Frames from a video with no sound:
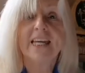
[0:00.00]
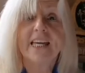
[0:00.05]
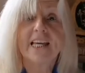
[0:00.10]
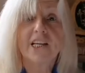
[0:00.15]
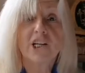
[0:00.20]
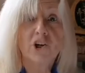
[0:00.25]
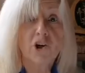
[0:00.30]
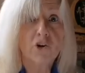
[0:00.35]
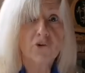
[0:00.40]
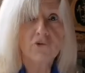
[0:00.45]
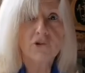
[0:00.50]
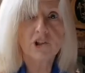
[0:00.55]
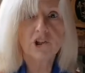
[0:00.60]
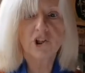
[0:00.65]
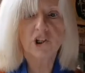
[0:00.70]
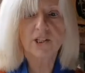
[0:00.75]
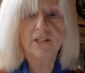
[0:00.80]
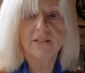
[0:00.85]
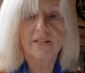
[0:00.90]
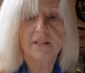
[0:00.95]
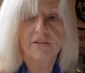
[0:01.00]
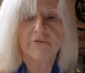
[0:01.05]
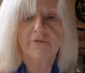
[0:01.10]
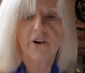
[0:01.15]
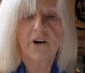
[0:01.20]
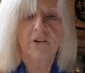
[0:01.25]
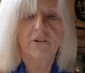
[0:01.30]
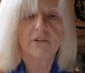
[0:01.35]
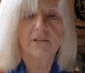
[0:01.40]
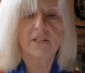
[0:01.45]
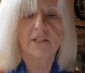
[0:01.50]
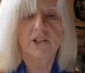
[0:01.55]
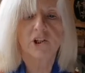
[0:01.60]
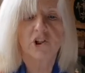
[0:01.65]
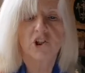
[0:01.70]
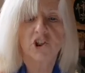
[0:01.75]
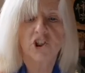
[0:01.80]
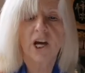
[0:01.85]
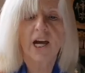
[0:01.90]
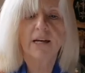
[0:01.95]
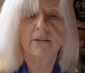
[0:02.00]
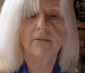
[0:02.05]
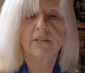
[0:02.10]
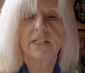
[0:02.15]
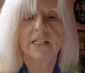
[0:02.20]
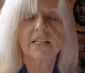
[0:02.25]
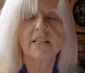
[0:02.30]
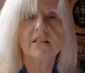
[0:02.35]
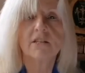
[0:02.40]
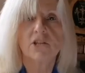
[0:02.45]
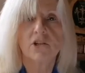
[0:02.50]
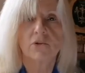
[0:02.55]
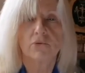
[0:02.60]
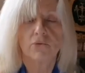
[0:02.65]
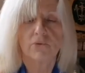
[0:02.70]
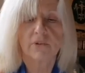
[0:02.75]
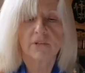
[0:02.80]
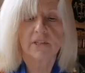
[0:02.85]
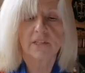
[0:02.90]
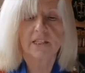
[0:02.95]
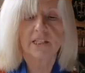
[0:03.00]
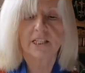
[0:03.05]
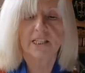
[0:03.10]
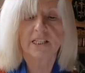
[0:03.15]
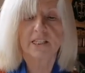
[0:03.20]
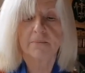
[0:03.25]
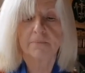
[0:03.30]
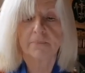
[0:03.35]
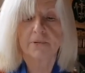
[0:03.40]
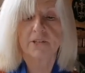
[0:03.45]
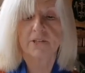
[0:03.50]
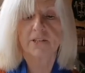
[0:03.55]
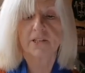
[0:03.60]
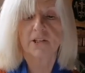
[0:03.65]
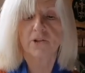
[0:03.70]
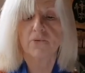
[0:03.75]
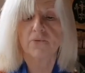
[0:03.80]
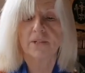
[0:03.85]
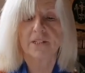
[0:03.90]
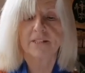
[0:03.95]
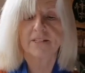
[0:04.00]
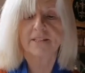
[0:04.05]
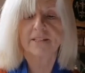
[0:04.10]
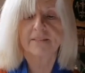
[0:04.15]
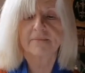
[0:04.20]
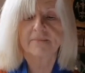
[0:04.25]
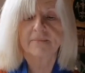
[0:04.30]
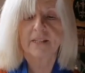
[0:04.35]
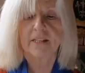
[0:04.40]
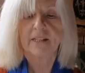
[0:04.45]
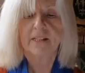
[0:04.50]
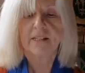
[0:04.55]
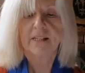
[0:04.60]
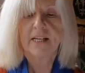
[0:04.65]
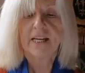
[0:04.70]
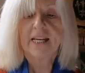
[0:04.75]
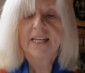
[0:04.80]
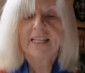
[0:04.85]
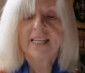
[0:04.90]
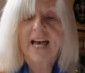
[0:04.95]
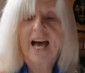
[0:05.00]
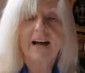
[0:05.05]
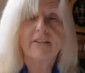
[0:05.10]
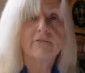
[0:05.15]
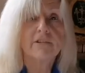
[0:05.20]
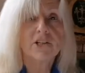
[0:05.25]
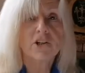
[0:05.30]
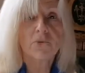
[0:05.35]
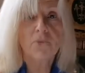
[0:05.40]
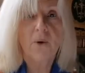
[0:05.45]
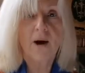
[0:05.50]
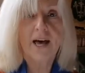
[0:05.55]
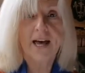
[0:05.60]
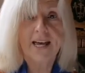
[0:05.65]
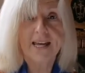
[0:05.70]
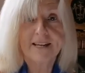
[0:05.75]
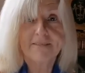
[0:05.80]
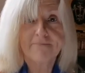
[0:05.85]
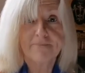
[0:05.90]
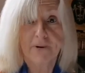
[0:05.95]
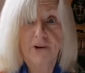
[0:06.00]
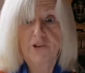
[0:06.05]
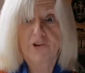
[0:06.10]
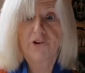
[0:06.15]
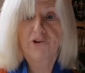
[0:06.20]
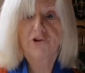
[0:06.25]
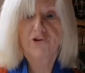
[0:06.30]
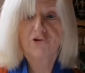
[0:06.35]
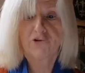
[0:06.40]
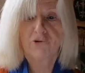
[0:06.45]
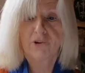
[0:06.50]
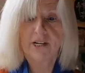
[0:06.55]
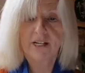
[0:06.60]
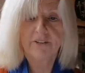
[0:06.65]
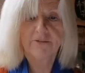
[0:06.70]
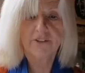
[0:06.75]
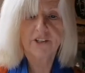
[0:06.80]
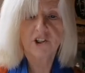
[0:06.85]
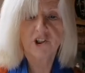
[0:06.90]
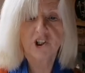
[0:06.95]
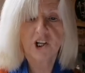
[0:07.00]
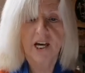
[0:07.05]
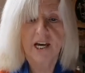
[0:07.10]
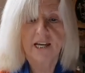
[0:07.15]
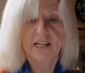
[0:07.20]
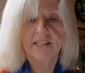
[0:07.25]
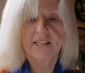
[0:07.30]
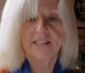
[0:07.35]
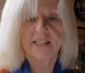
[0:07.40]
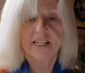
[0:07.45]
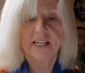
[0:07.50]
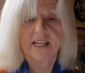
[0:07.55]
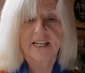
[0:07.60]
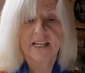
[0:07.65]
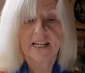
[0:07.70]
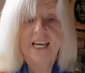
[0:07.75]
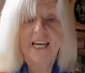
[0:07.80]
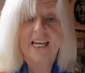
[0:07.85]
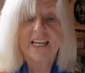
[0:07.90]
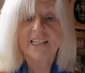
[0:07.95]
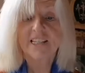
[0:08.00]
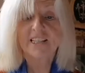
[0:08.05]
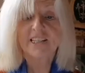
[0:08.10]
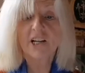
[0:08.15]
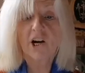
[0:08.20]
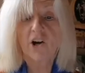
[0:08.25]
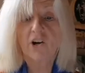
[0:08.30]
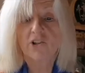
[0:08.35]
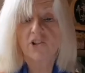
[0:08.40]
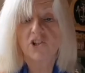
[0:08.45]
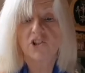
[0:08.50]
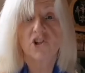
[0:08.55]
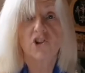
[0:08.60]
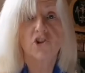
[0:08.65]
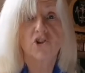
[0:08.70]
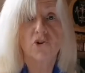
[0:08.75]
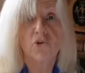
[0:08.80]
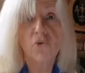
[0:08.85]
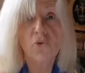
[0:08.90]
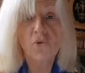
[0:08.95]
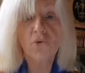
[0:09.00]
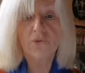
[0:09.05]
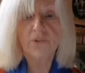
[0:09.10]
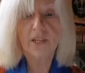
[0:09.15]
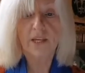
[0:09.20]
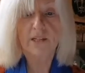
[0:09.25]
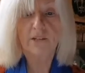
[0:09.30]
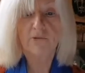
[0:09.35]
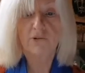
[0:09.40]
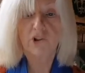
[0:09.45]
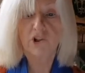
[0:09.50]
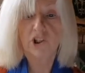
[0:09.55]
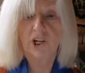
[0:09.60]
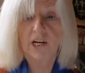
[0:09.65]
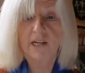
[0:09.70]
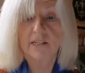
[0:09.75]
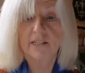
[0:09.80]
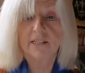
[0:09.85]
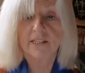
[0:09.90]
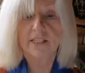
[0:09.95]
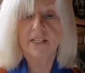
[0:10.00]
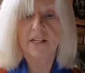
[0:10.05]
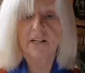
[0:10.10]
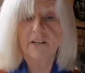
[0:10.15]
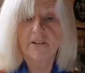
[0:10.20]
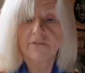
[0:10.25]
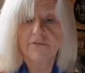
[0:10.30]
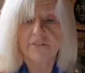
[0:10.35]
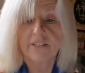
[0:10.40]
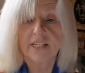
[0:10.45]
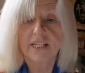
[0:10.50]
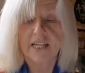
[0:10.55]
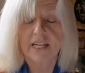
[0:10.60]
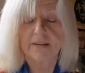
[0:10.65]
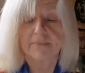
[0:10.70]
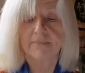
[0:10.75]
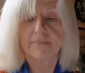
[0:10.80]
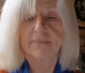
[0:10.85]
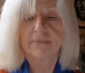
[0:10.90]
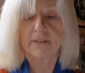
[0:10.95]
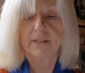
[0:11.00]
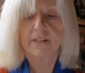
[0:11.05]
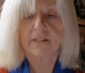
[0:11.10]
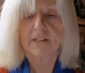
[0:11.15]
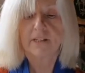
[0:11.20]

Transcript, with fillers: He encourages the fox to shout insults at his pursuers. Carried away by the thrill of the chase, he starts to taunt those chasing after him.